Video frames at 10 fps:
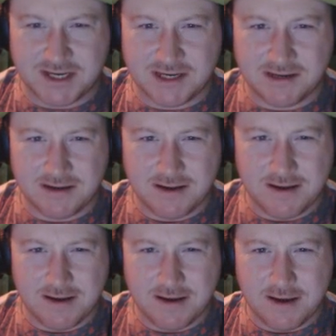Is that it?
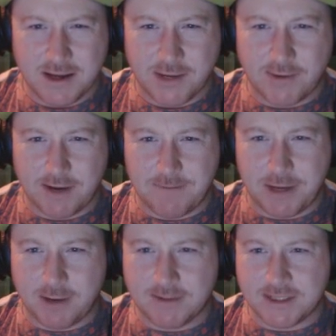
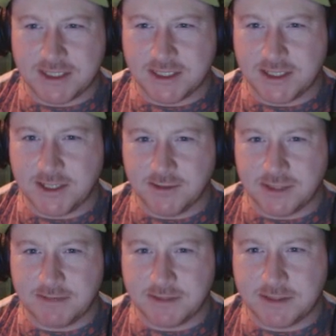Great, pick up the scissors and
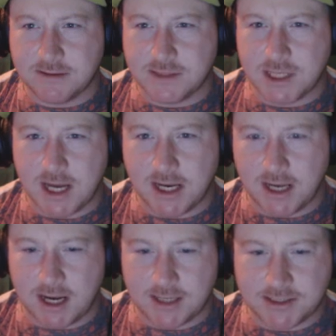use them to
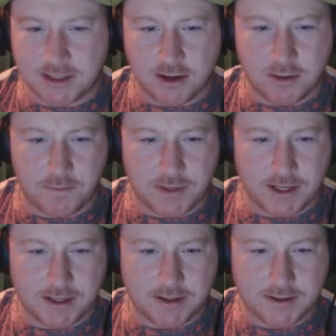enlarge the
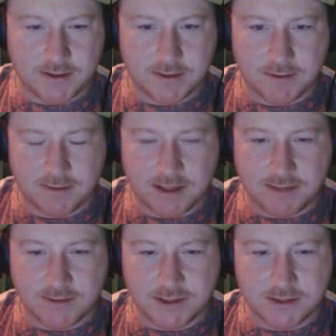opening.
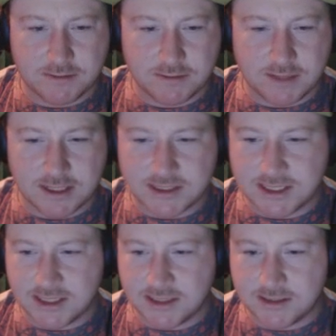Why don't we just... That's
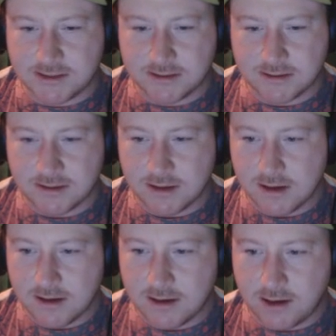scissors?
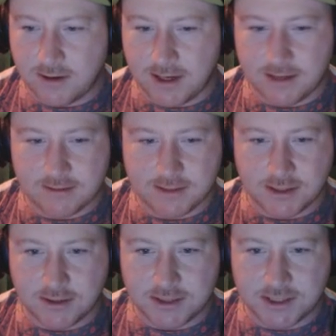Alright,
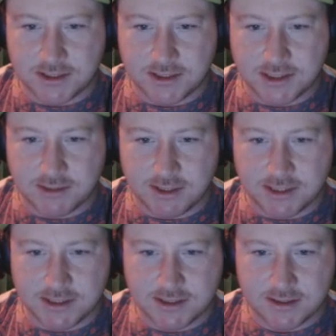it's not scissors, it's
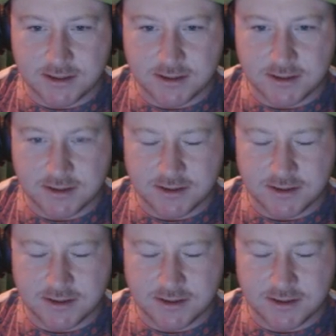tweezers.